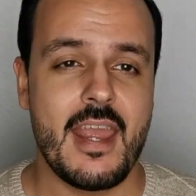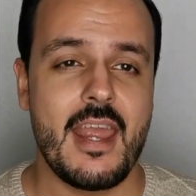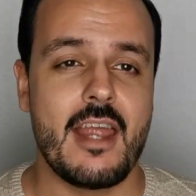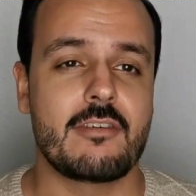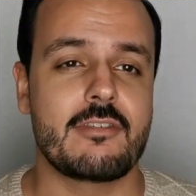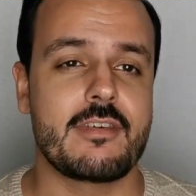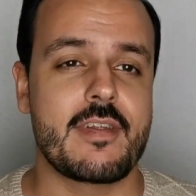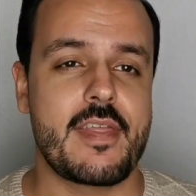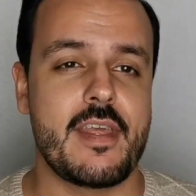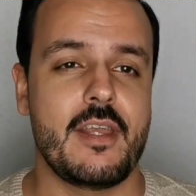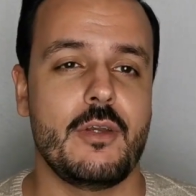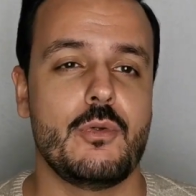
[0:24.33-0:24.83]

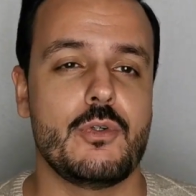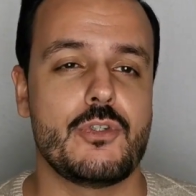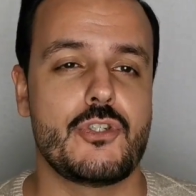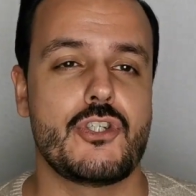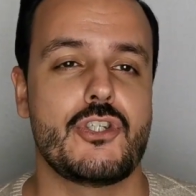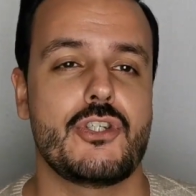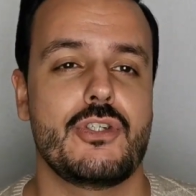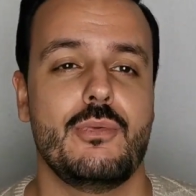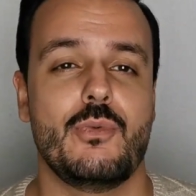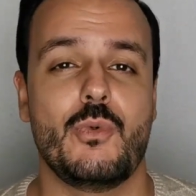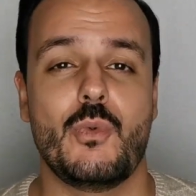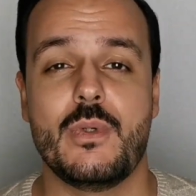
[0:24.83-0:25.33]
Everything
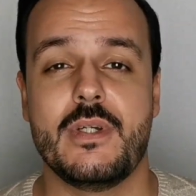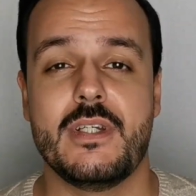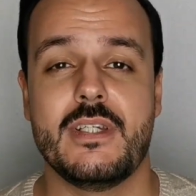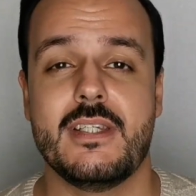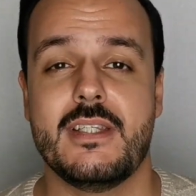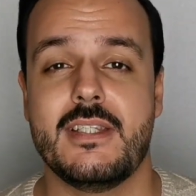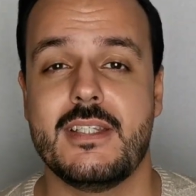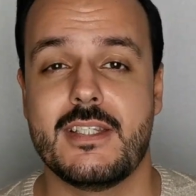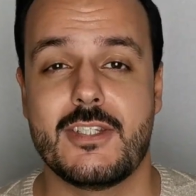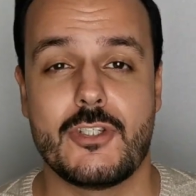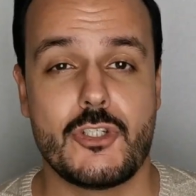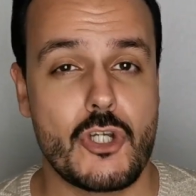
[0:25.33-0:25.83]
which
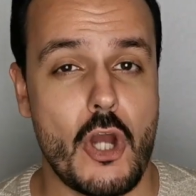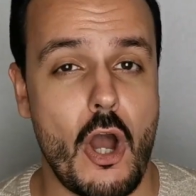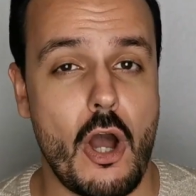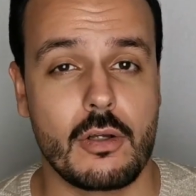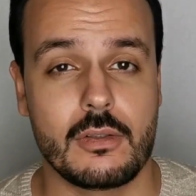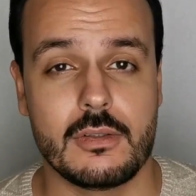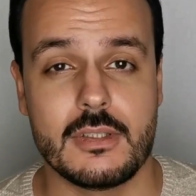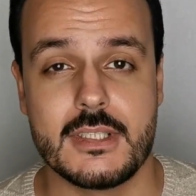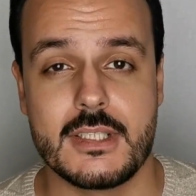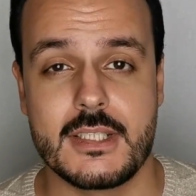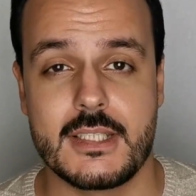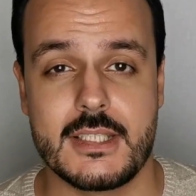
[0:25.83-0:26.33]
with
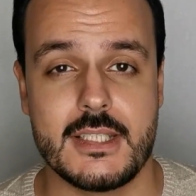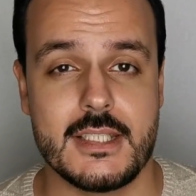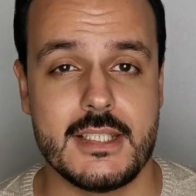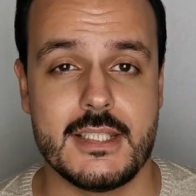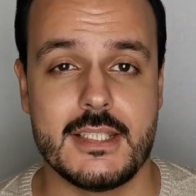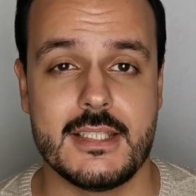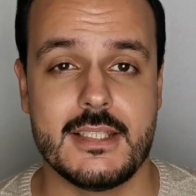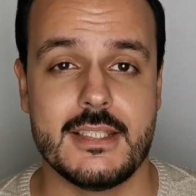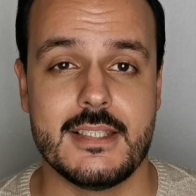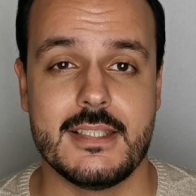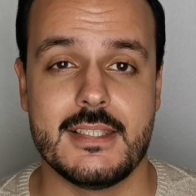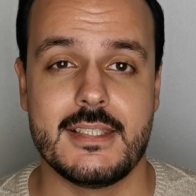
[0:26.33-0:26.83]
chocolate
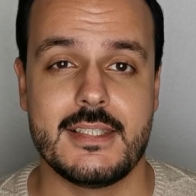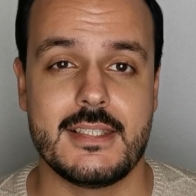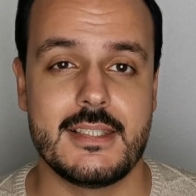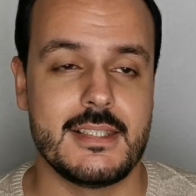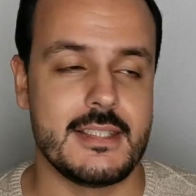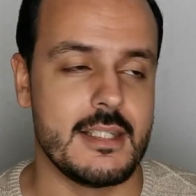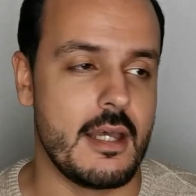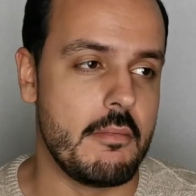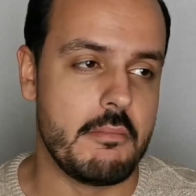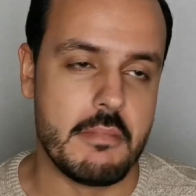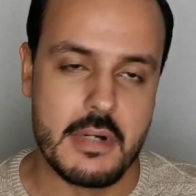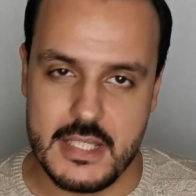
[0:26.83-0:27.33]

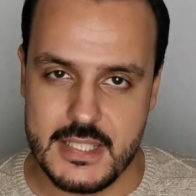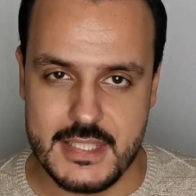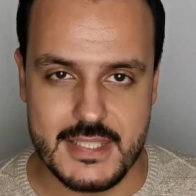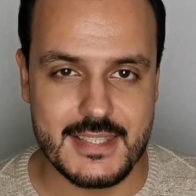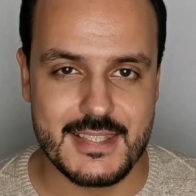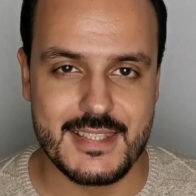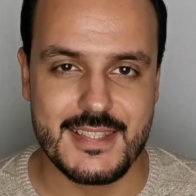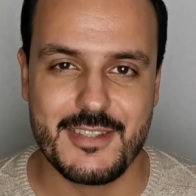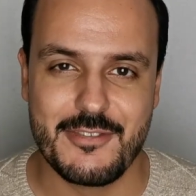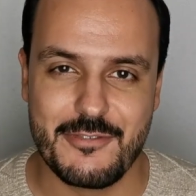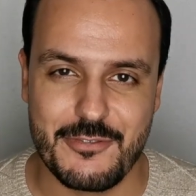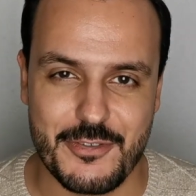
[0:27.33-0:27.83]
is a
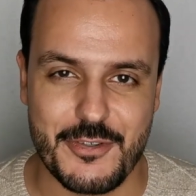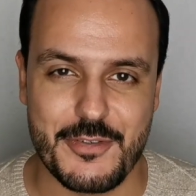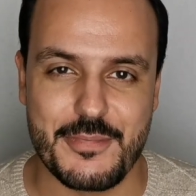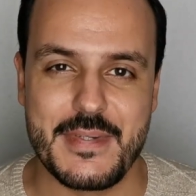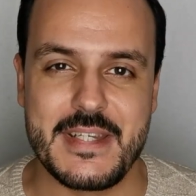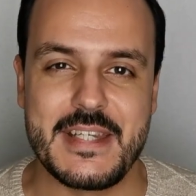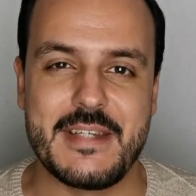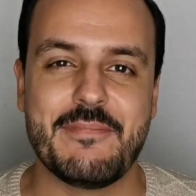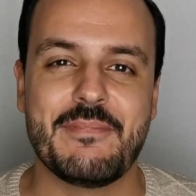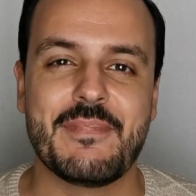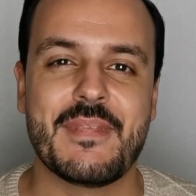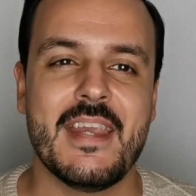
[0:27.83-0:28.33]
must for
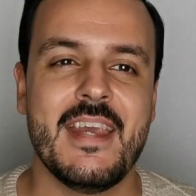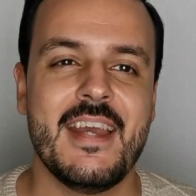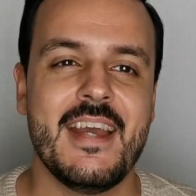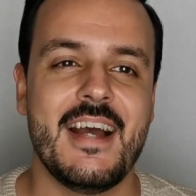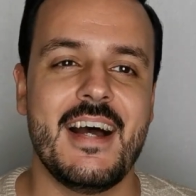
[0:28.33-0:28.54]
me.